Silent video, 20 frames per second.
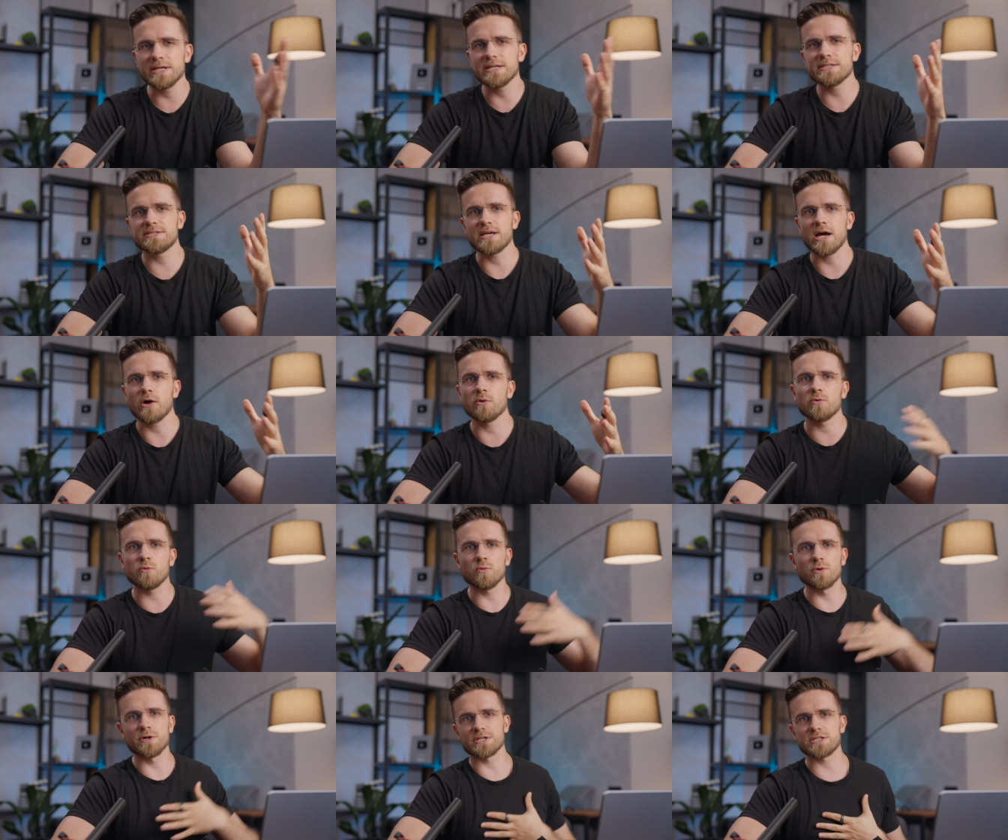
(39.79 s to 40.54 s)
is how
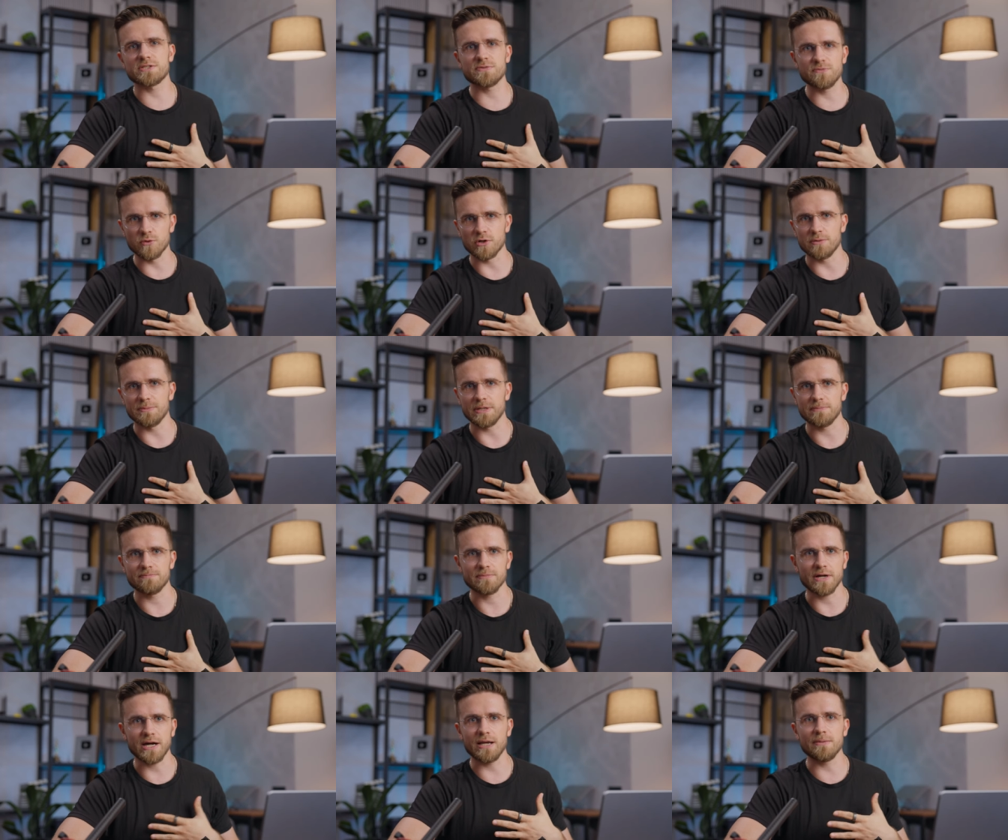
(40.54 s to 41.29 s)
it works for me.
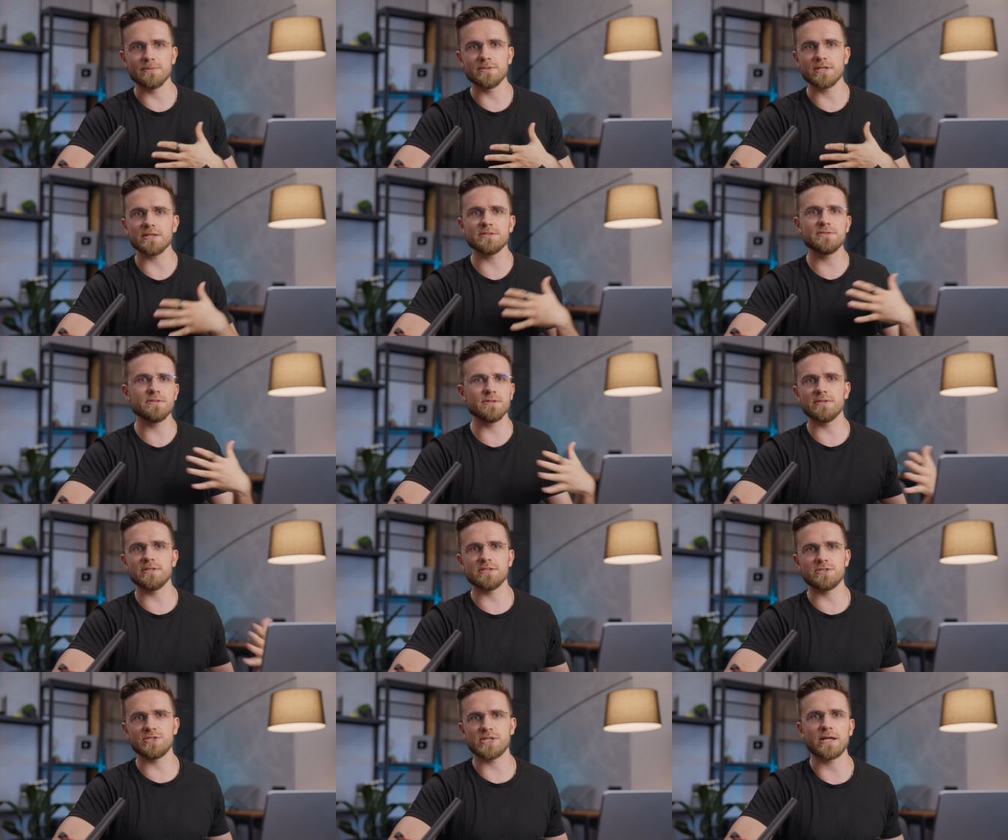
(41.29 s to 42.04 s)
I'm not
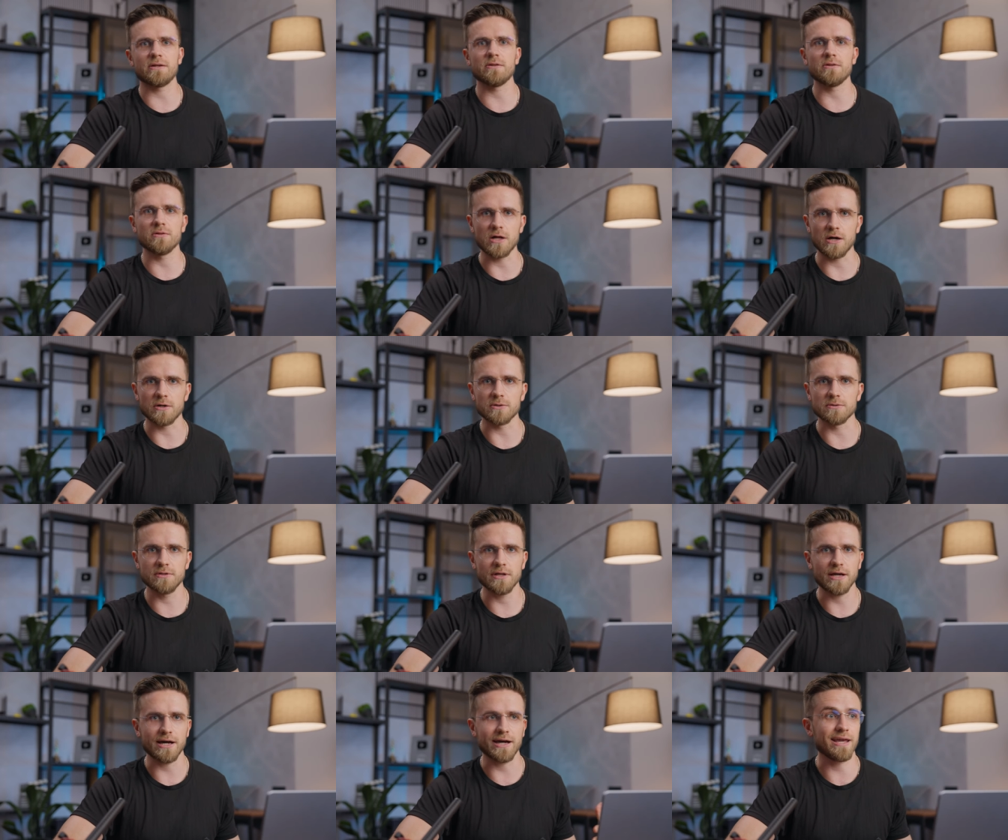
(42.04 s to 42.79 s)
doing this channel
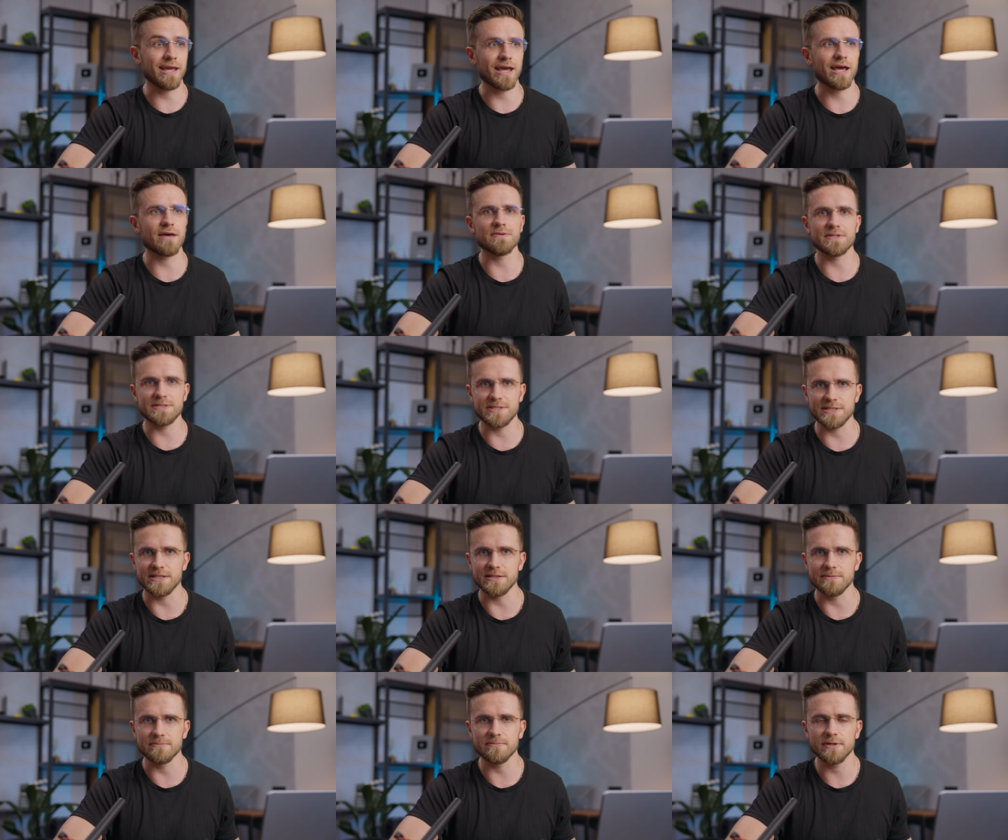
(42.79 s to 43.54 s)
alone, I have a
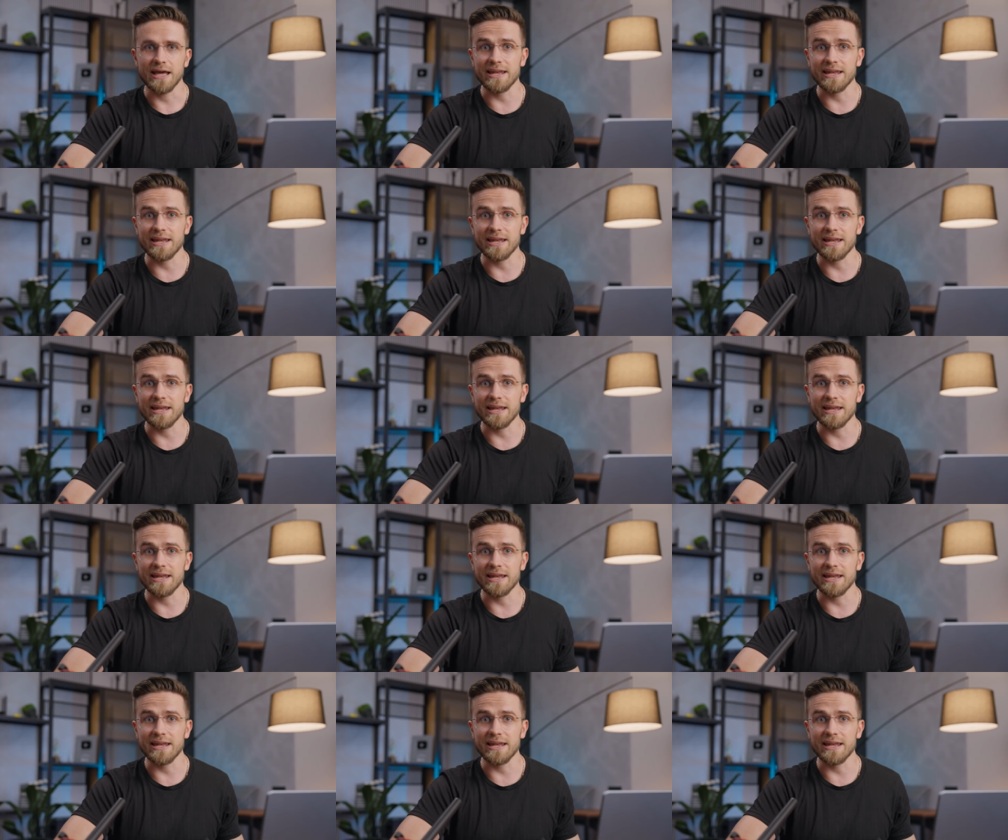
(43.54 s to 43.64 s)
team.